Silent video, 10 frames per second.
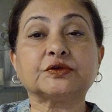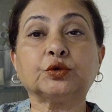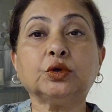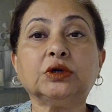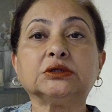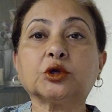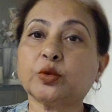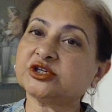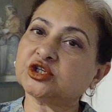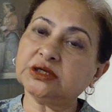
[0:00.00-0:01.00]
so the
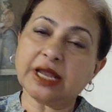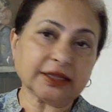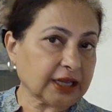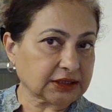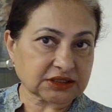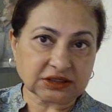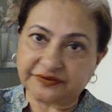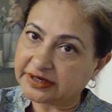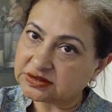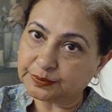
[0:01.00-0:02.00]
question and the answer
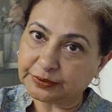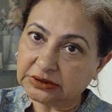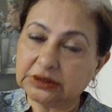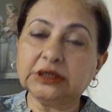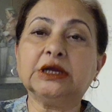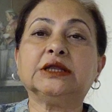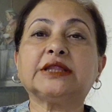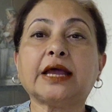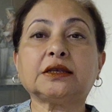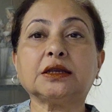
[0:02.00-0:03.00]
is very simple
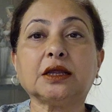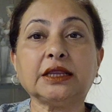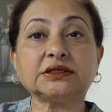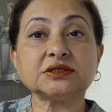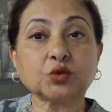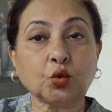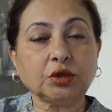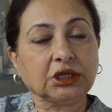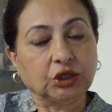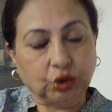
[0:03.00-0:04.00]
that it is
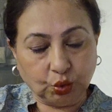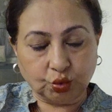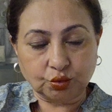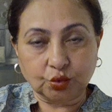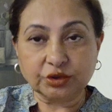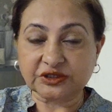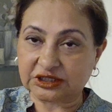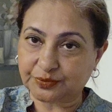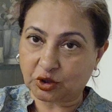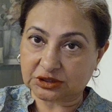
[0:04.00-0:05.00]
only you who is
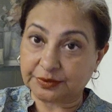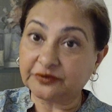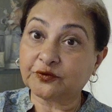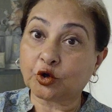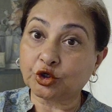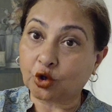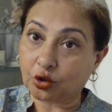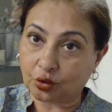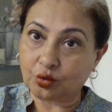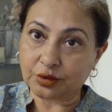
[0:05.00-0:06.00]
responsible for
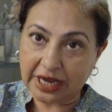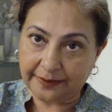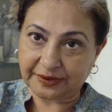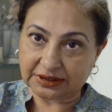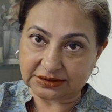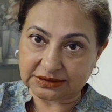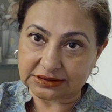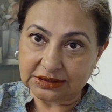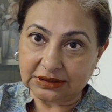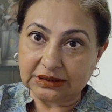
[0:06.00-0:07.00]
your own
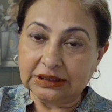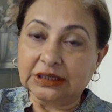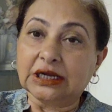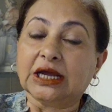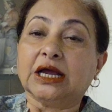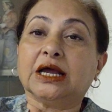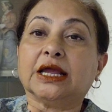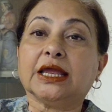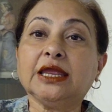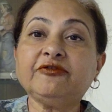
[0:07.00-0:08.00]
happiness.
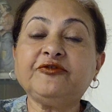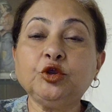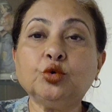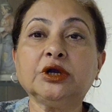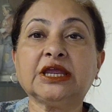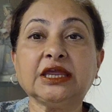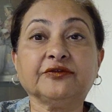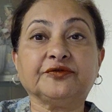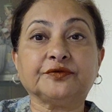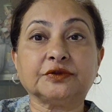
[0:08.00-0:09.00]
If you
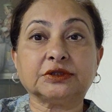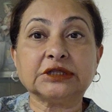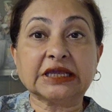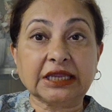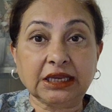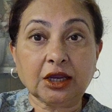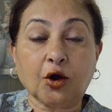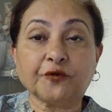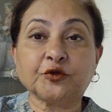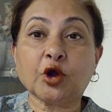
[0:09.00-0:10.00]
give the key
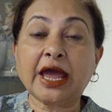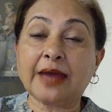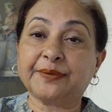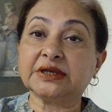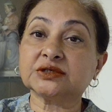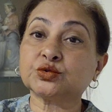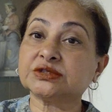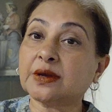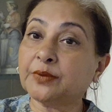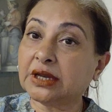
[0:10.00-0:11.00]
of your happiness to
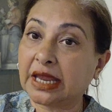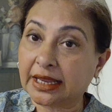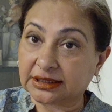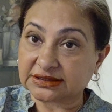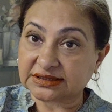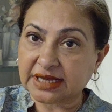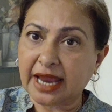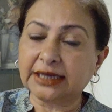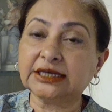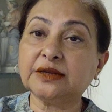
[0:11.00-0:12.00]
somebody else
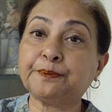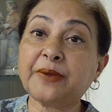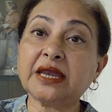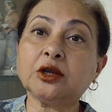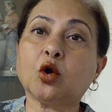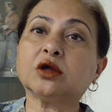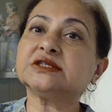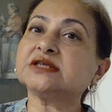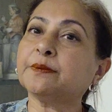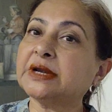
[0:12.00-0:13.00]
and depend
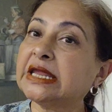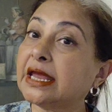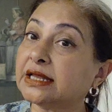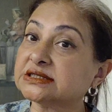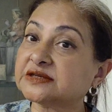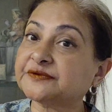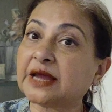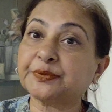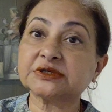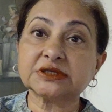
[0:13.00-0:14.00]
on somebody else, if
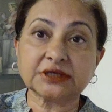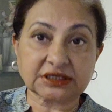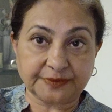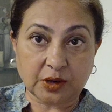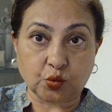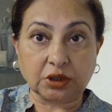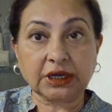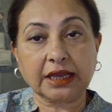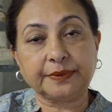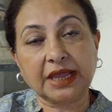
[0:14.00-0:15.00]
that person does my
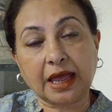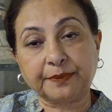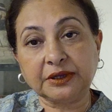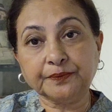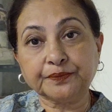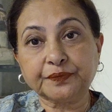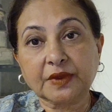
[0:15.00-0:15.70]
work, I'll be happy